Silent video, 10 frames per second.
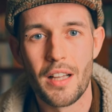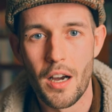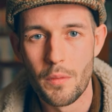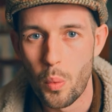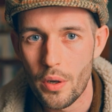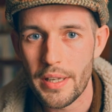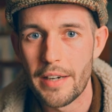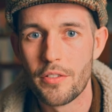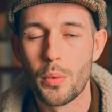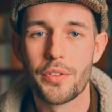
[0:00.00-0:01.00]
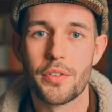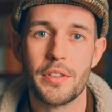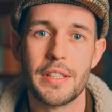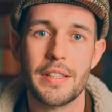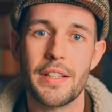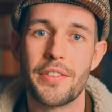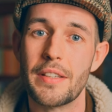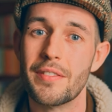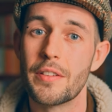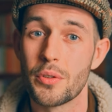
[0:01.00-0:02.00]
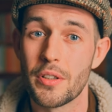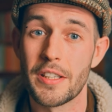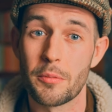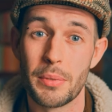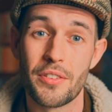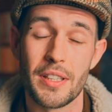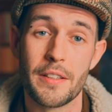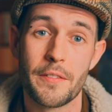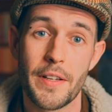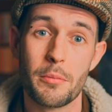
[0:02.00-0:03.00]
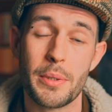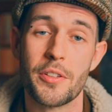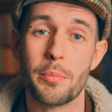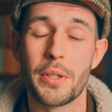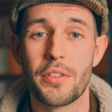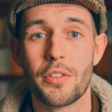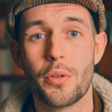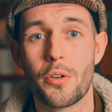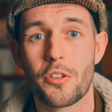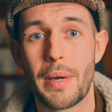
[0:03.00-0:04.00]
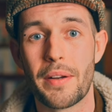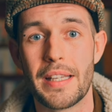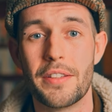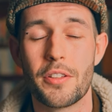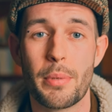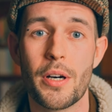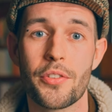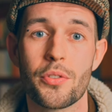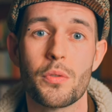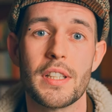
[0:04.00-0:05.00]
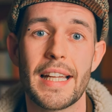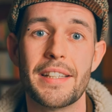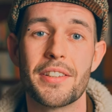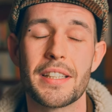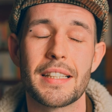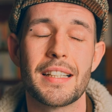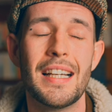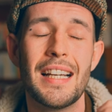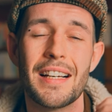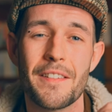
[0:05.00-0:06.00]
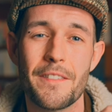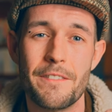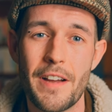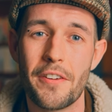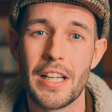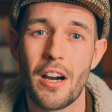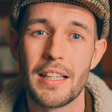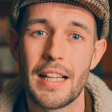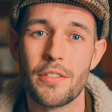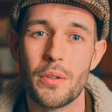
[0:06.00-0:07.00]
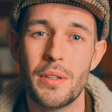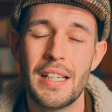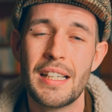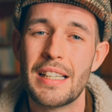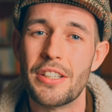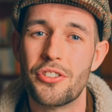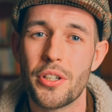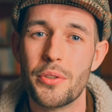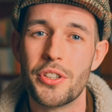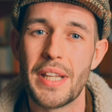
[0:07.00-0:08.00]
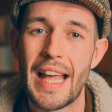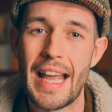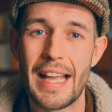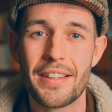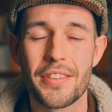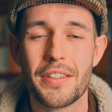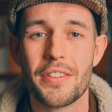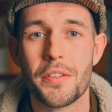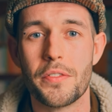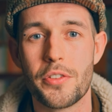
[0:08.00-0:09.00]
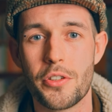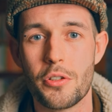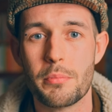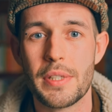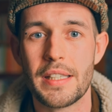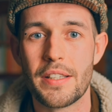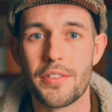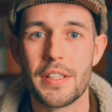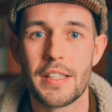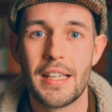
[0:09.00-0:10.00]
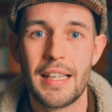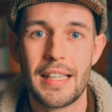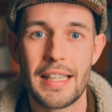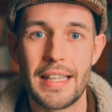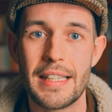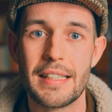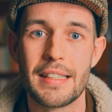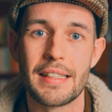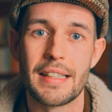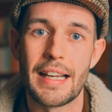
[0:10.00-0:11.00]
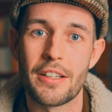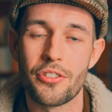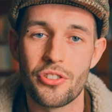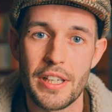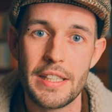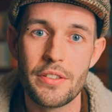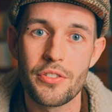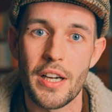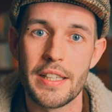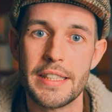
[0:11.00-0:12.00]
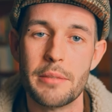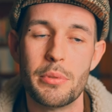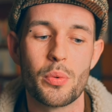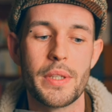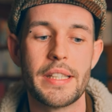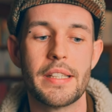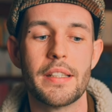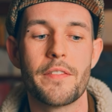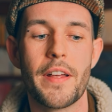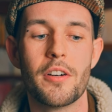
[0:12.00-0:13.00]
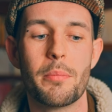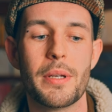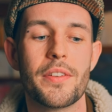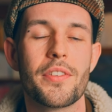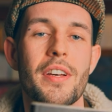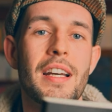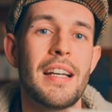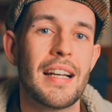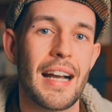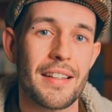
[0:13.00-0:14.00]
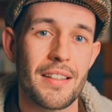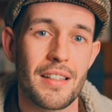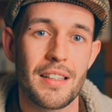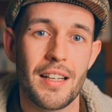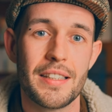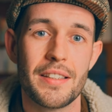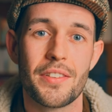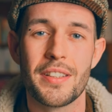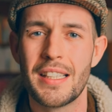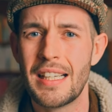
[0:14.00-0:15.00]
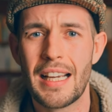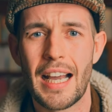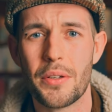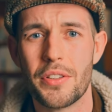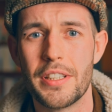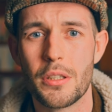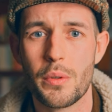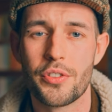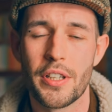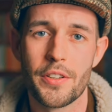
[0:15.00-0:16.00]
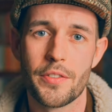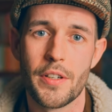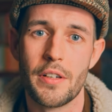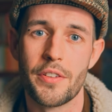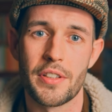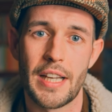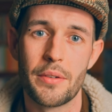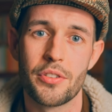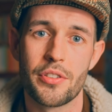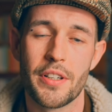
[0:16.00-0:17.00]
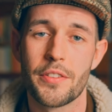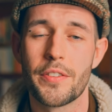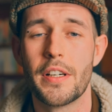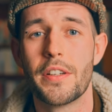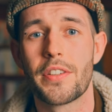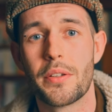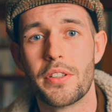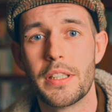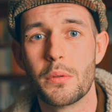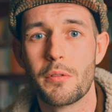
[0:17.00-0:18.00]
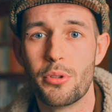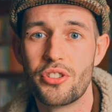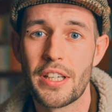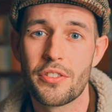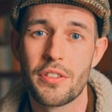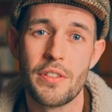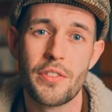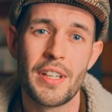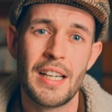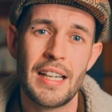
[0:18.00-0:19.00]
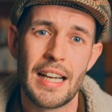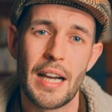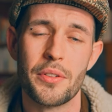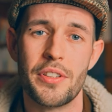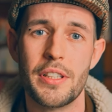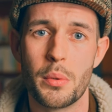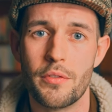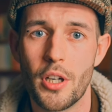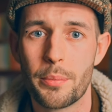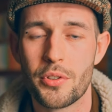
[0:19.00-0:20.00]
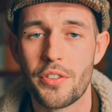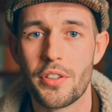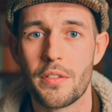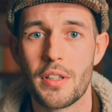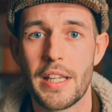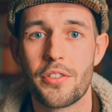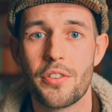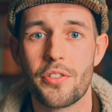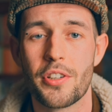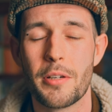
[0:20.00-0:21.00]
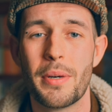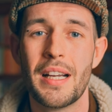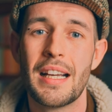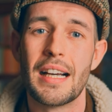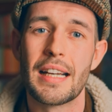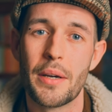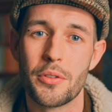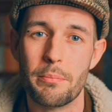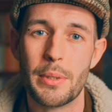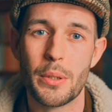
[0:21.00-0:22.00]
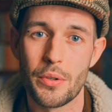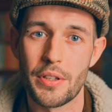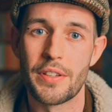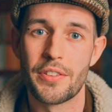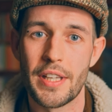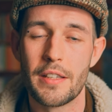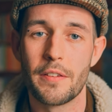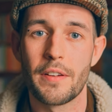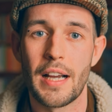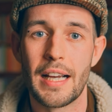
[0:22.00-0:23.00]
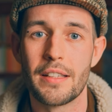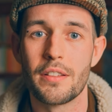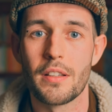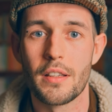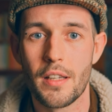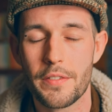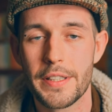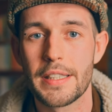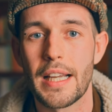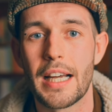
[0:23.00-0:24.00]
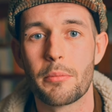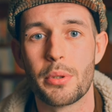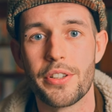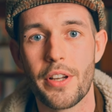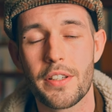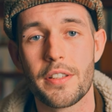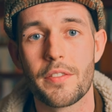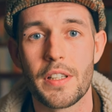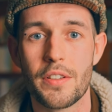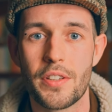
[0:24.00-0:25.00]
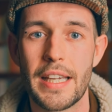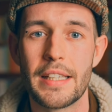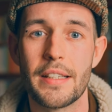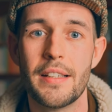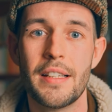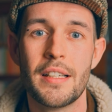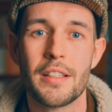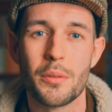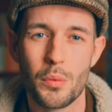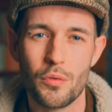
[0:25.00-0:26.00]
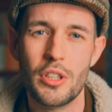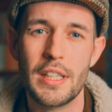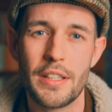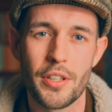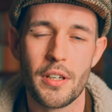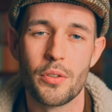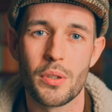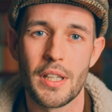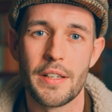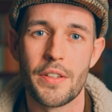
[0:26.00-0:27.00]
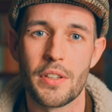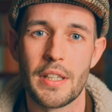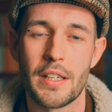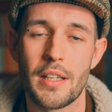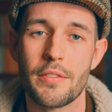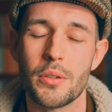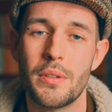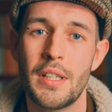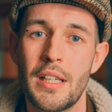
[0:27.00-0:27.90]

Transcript: I want everyone to read this, even if you're not explicitly a therapist, because it talks about interpersonal relating at a very high level it shows you the essence of humanistic healing exchange, i.e., between the therapist and the client, how to deal with transference and countertransference, how to deal with projections, how to deal with ruptures in the relationship, and how to build a safe and loving and productive container that will really serve your clients at the next level.